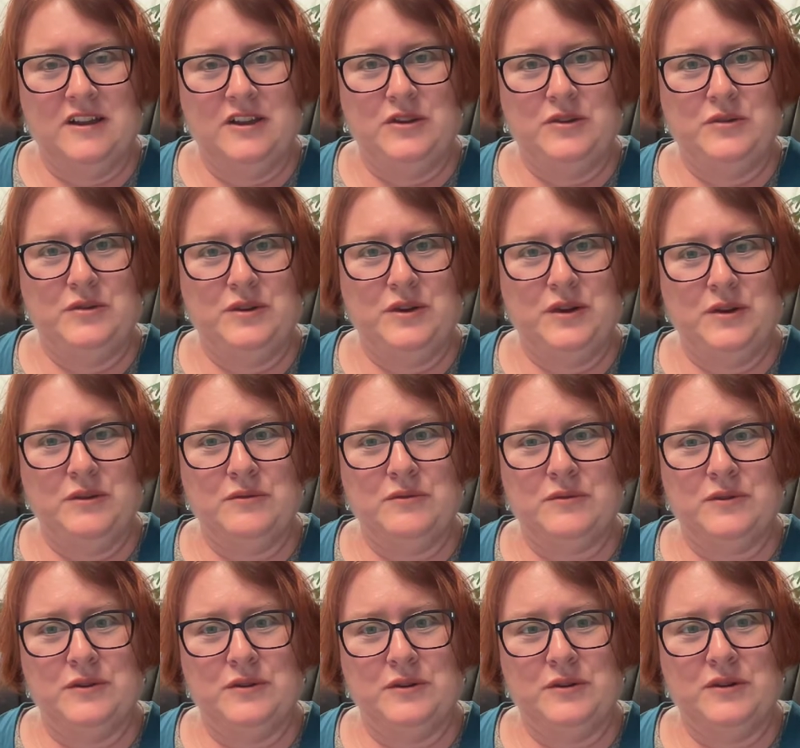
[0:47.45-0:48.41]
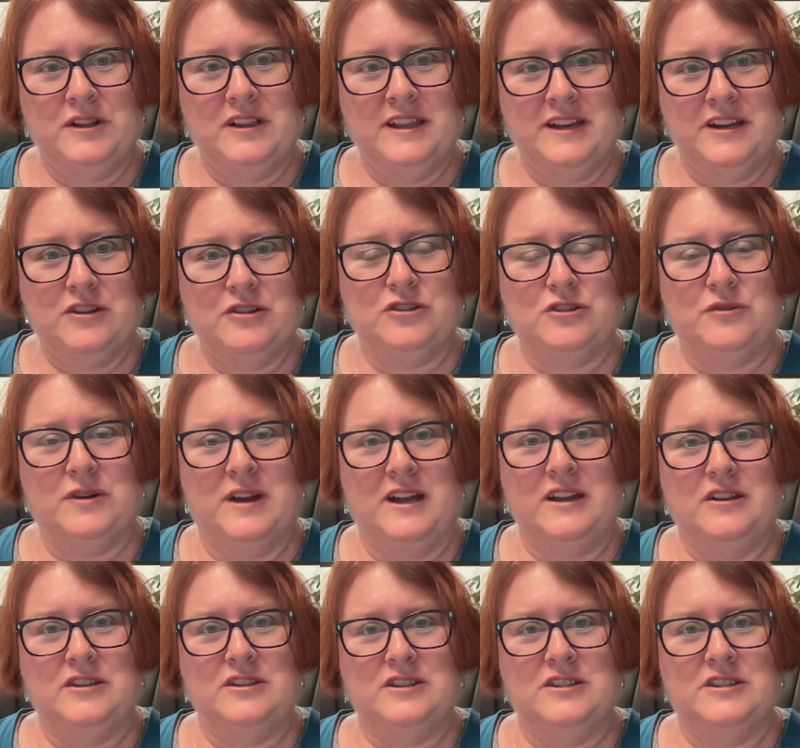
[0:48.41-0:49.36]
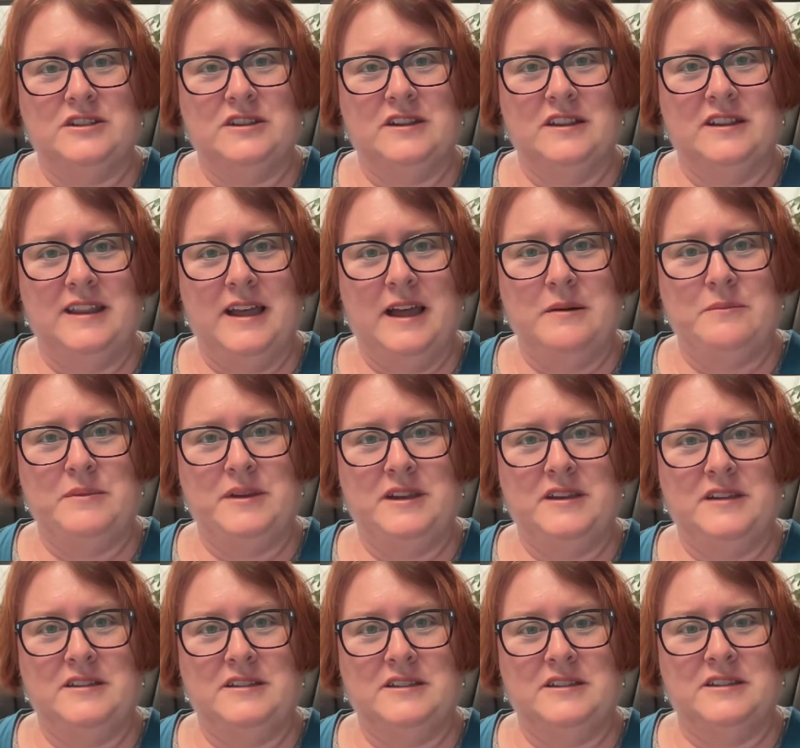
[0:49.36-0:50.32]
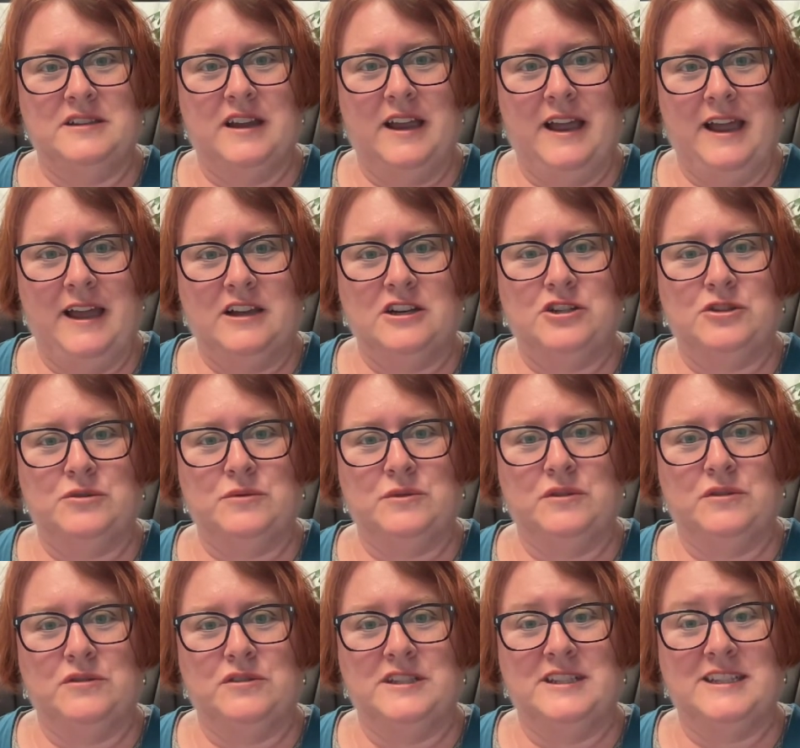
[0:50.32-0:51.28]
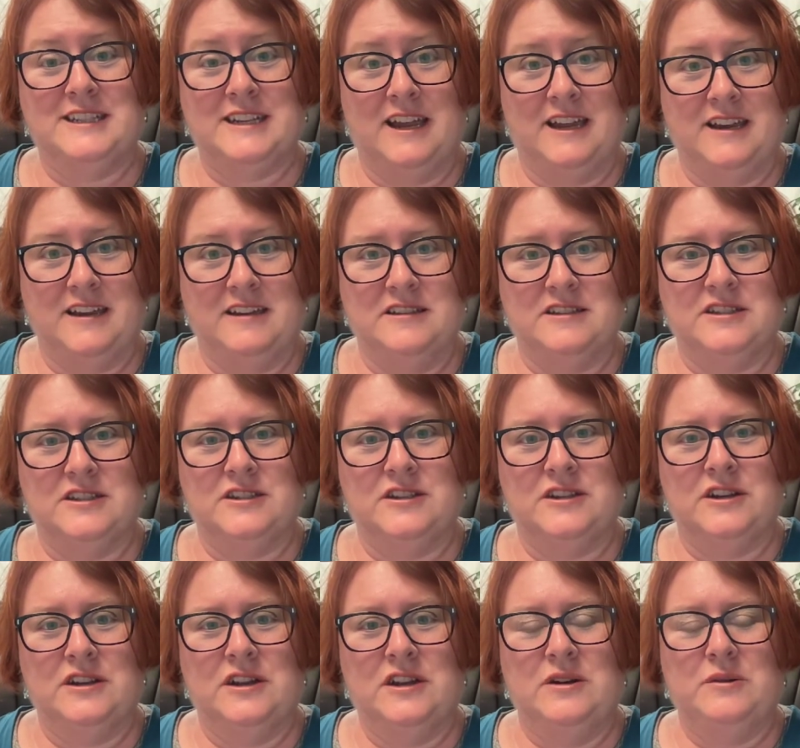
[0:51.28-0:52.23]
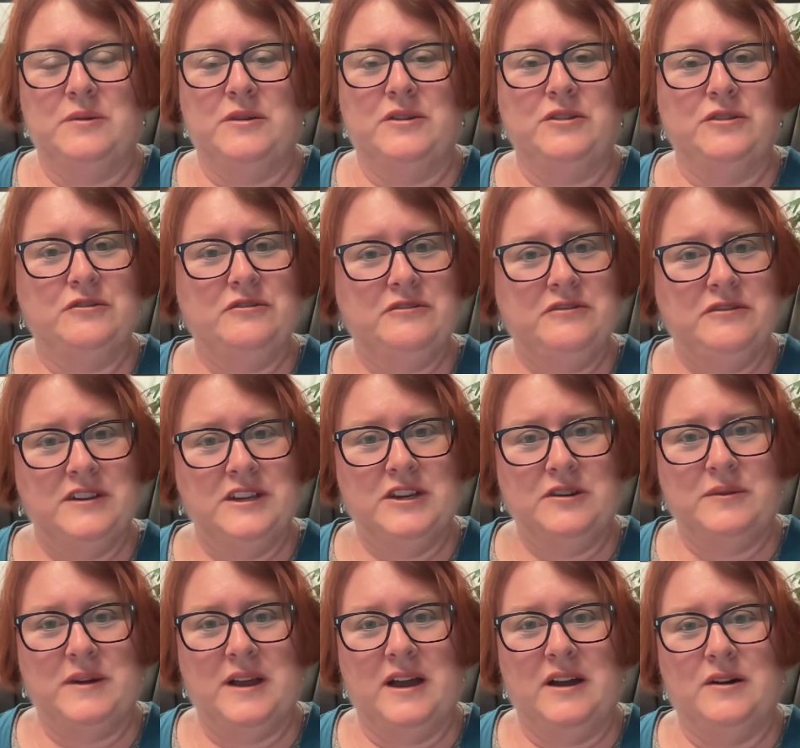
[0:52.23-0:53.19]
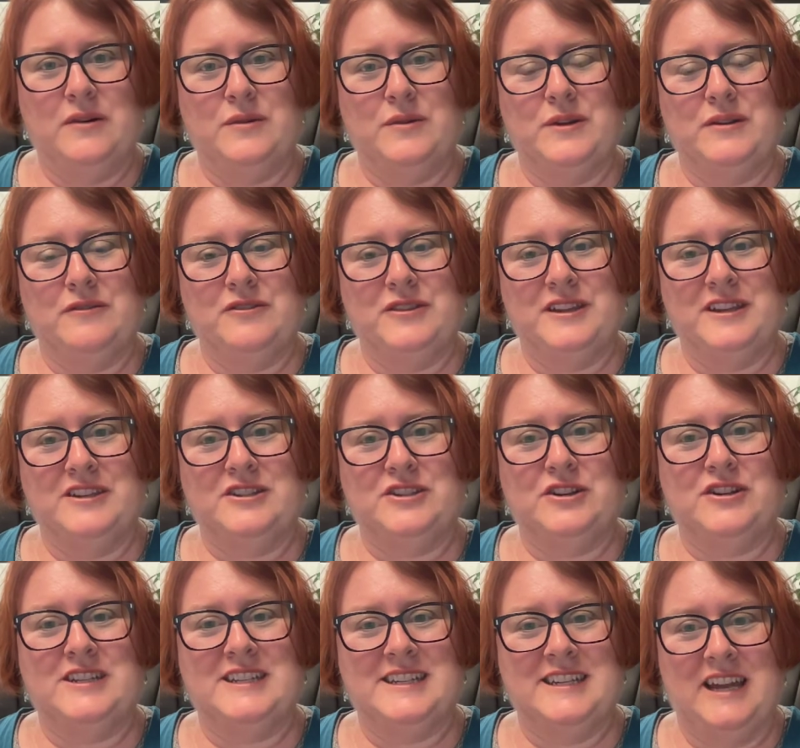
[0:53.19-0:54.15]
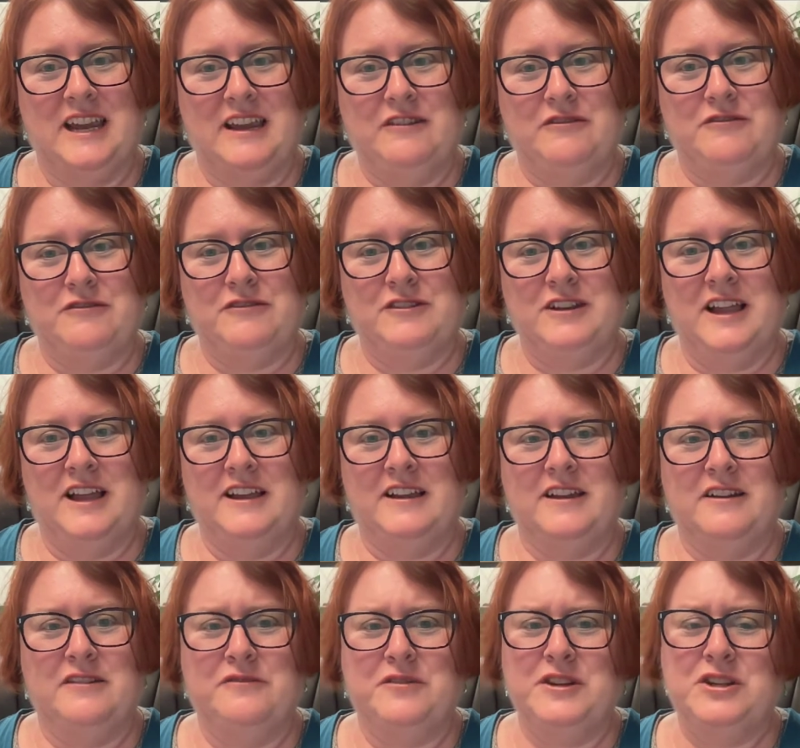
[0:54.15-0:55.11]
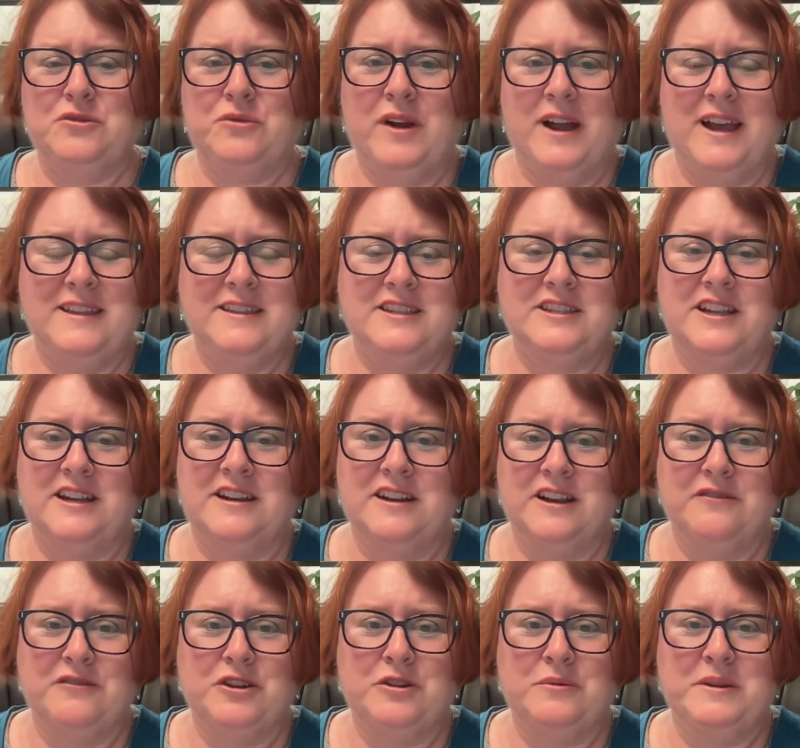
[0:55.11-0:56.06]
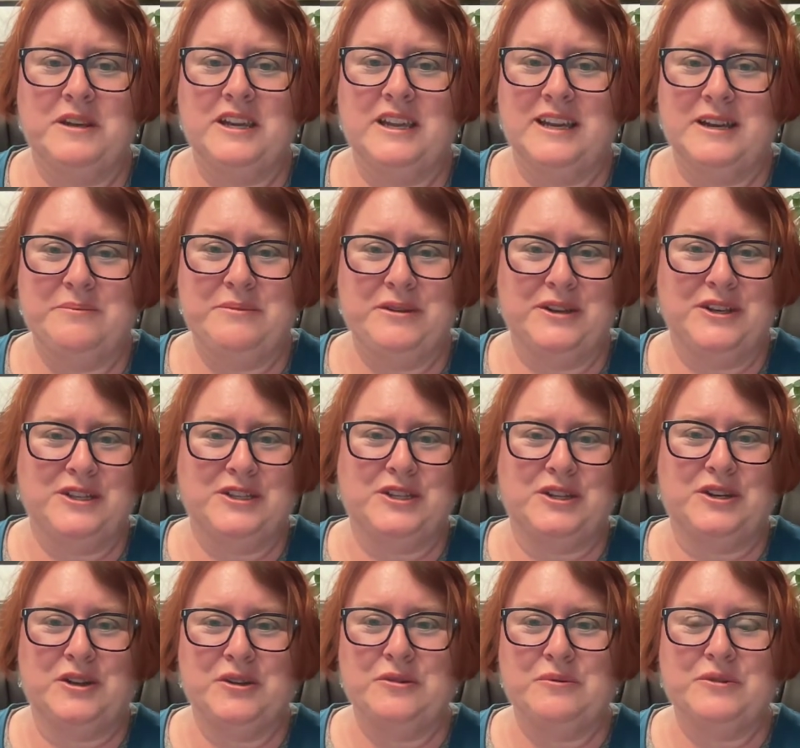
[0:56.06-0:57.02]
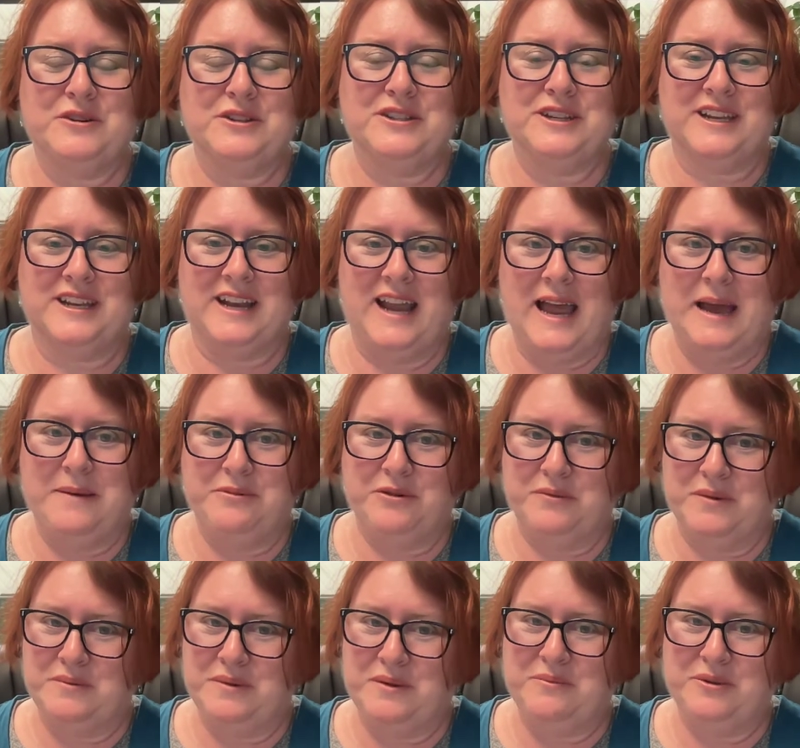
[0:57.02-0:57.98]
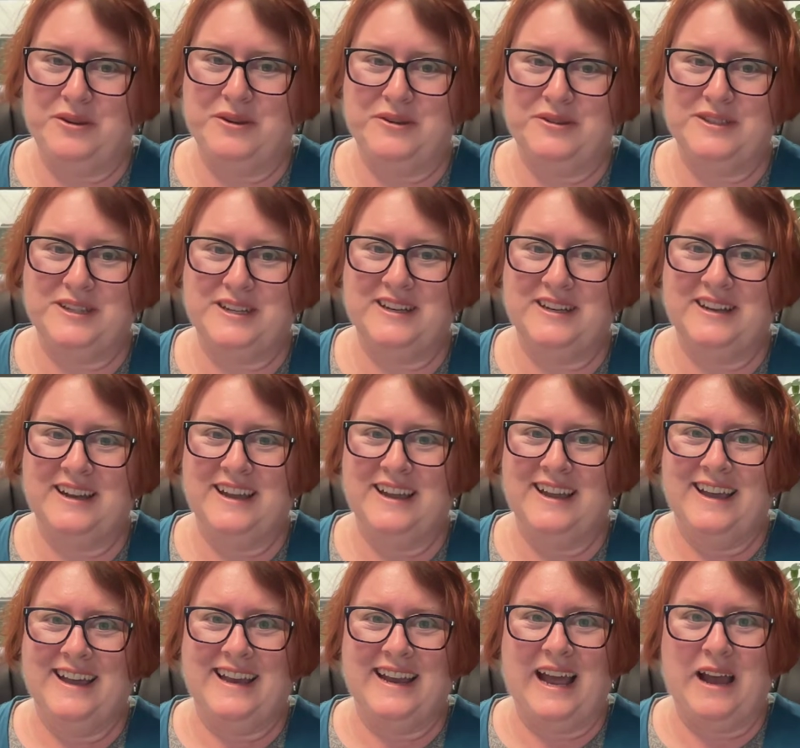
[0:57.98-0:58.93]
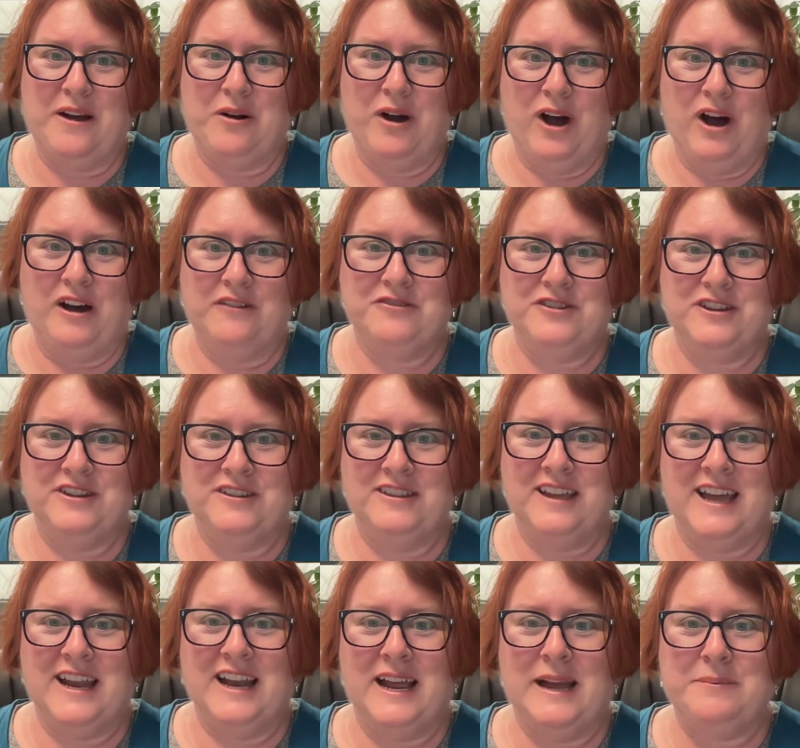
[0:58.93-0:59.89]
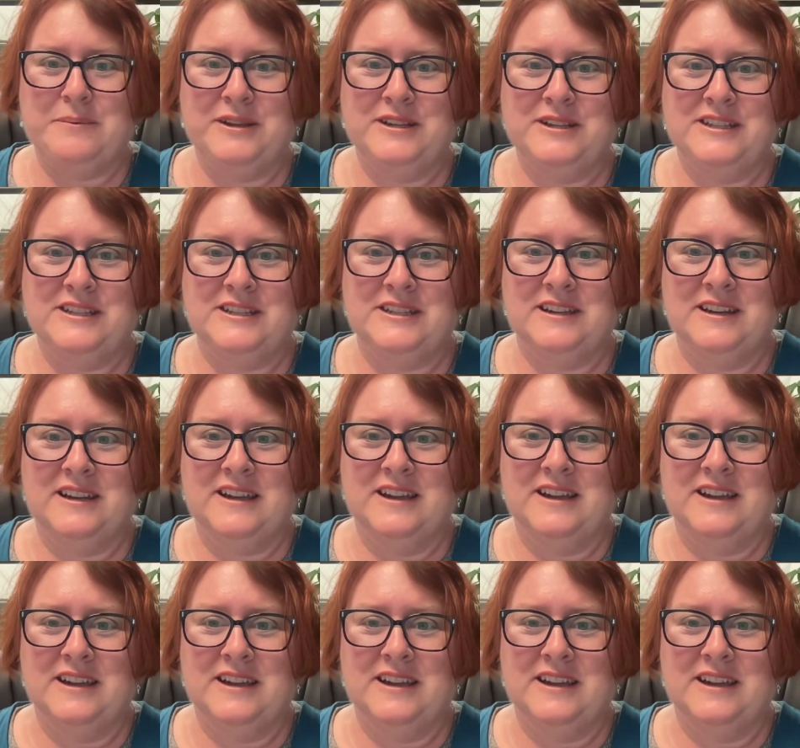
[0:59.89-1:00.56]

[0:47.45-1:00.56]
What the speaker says: You go through clinical trials. That means actual science, where you figure out if things are safe. Like, have we tried this on enough human guinea pigs to know the worst that can happen when people use it and how often that happens?